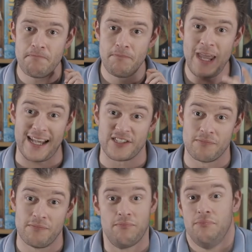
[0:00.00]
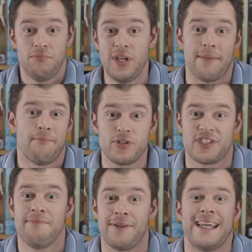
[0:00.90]
Yes. Yeah, put
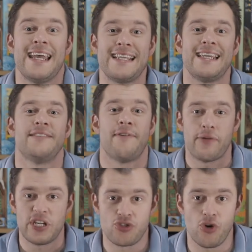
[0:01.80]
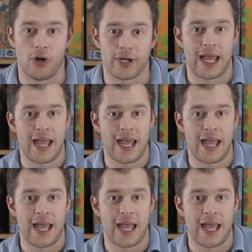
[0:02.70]
simply, it is very strong.